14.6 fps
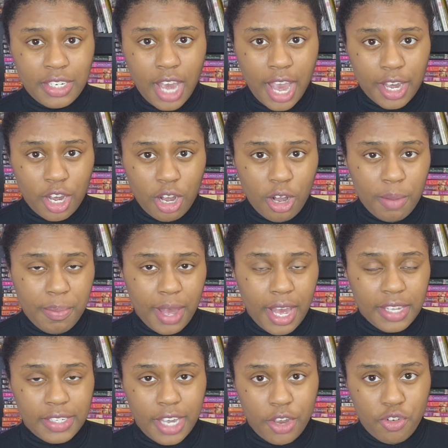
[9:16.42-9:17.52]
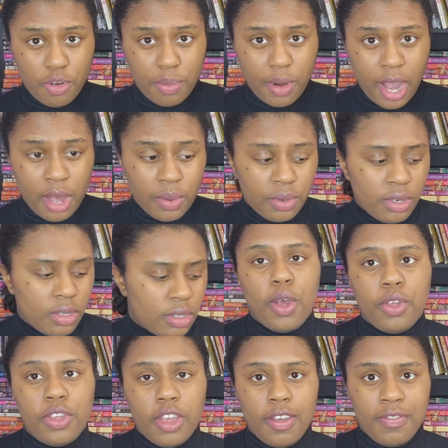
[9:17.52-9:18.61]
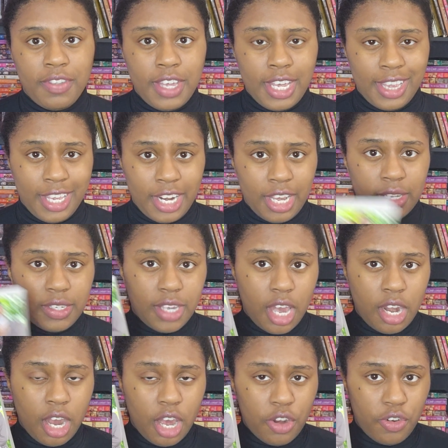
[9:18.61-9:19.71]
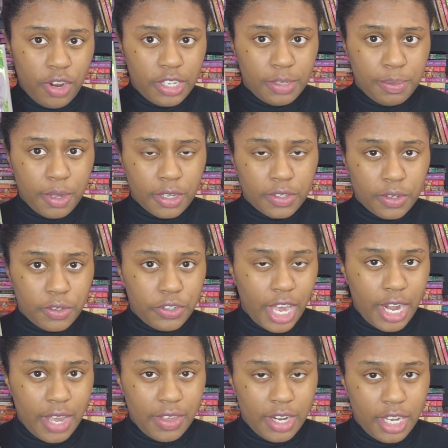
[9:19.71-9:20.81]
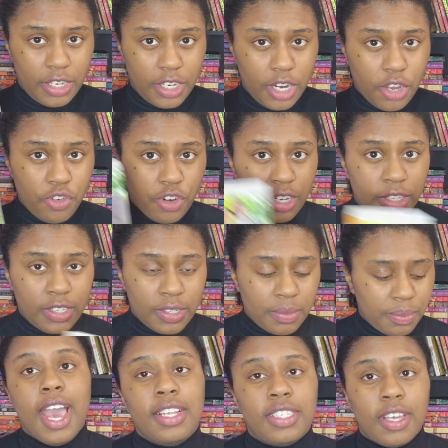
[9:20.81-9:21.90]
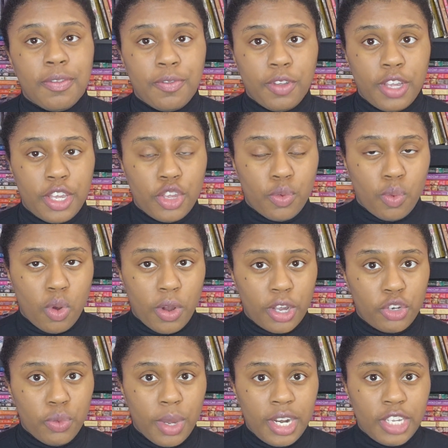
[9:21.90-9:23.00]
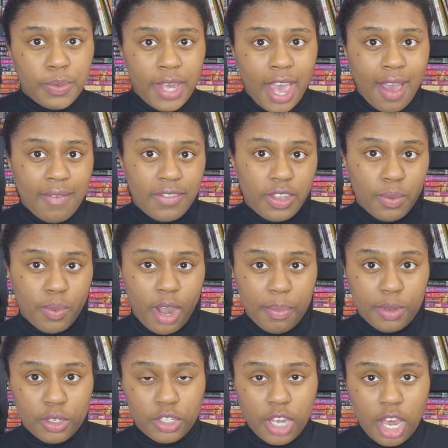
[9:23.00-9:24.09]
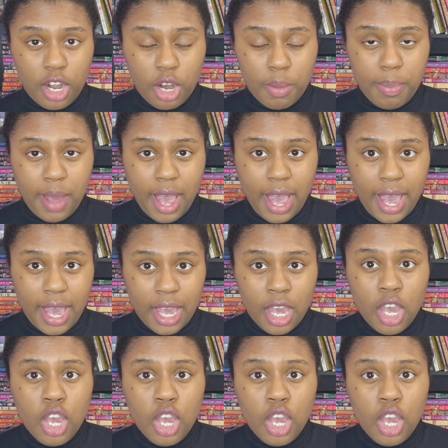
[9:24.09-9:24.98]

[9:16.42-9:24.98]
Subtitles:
Tiger by Sandra Brown. Both of the Lydia San Andres books are set in the 1900s. And set fully in the Roaring 20s, we have The Rebel Daughter by